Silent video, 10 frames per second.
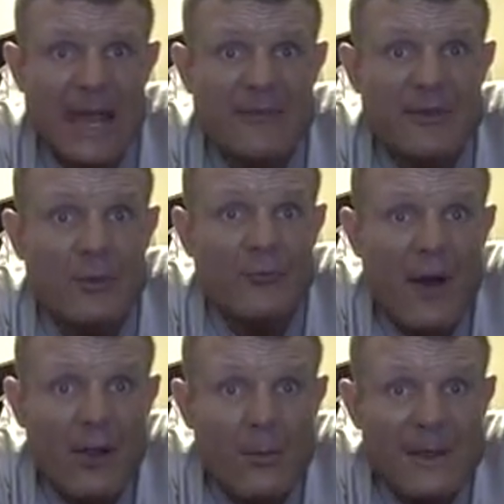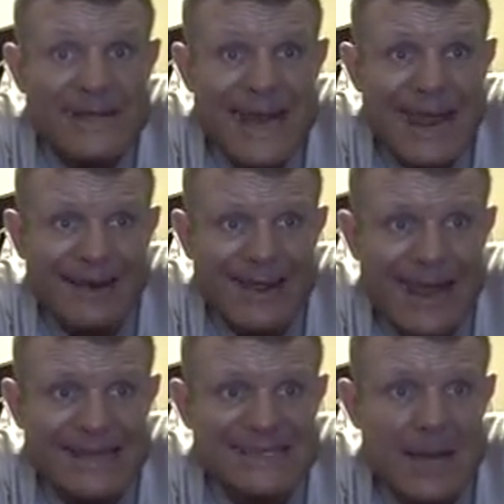if you follow me daily
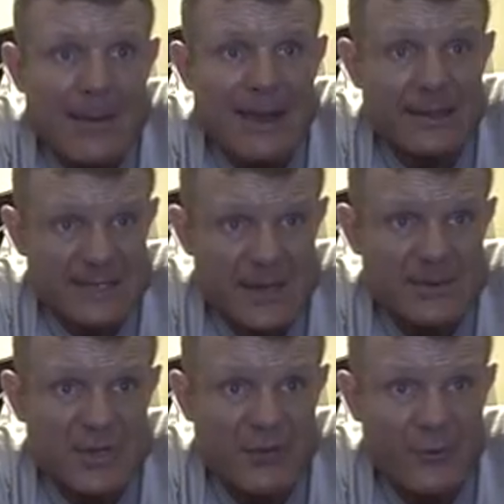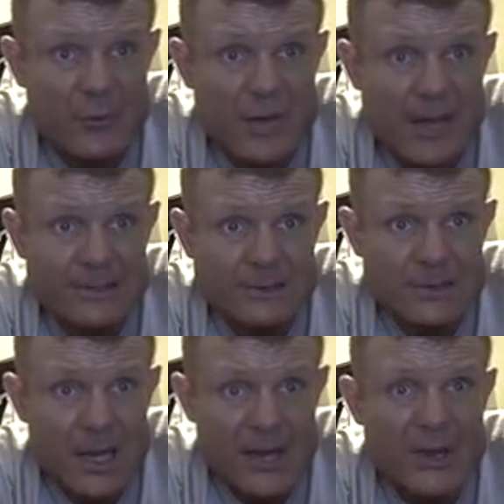and saw my consumption of food, Don,
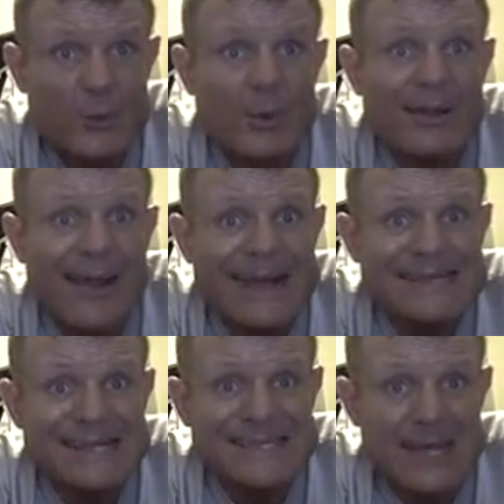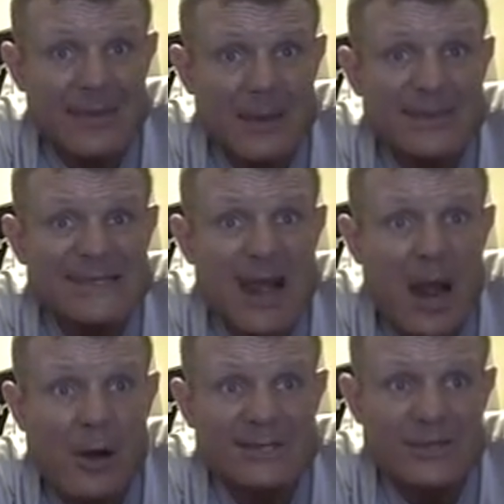you'd realize that something
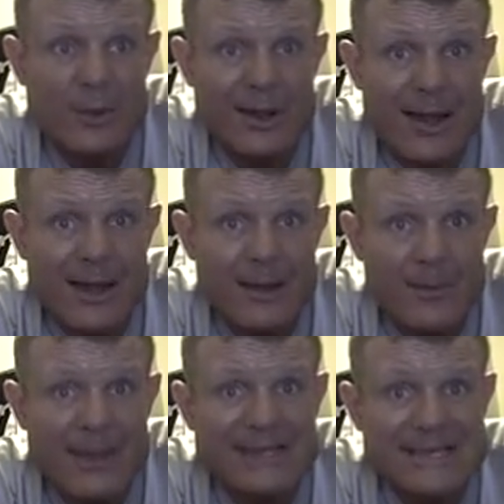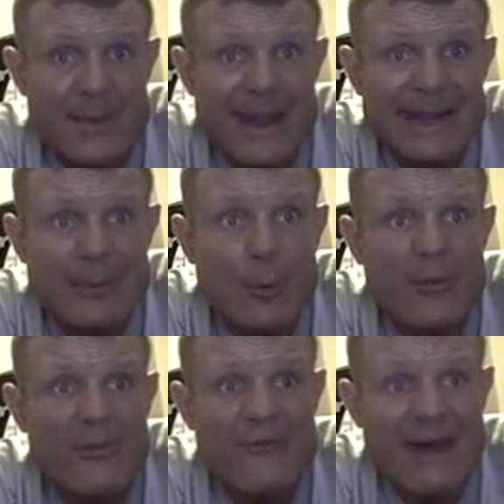bizarre is going on, because I'm eating
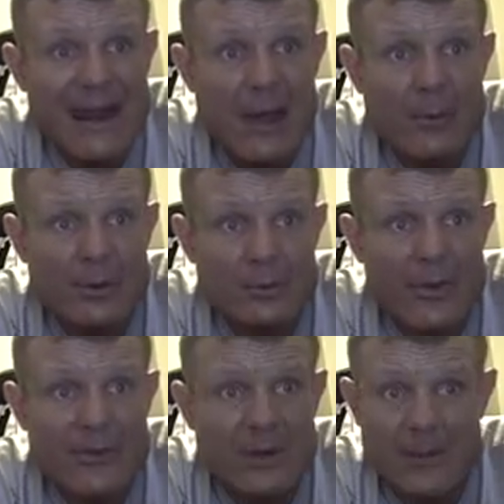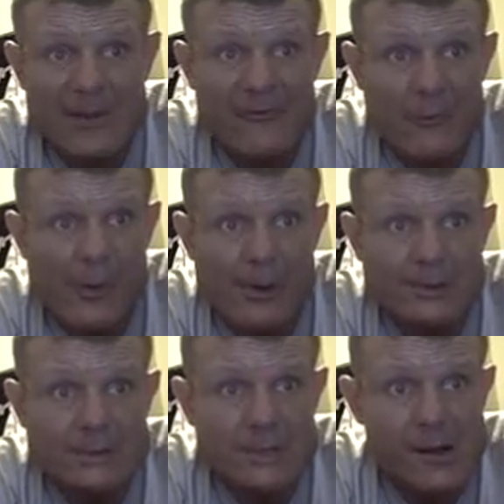more than Fat Albert, brother. I mean, for
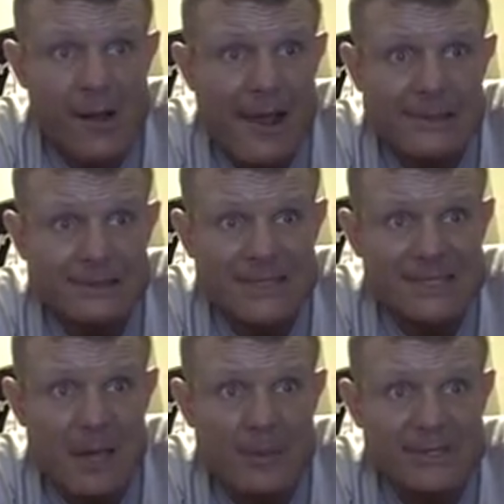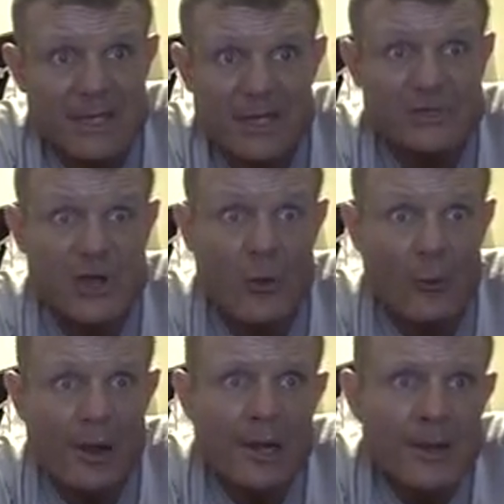real, all right? It's almost a joke.